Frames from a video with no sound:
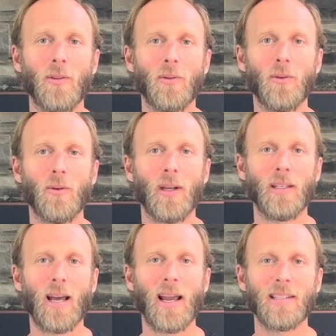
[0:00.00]
into
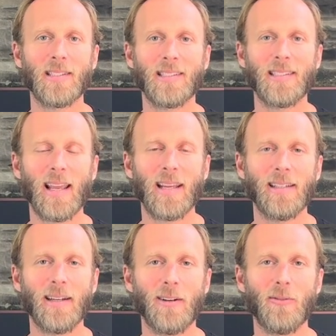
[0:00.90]
a nice state
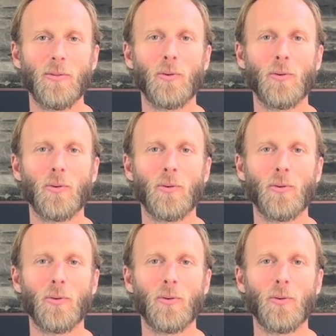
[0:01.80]
of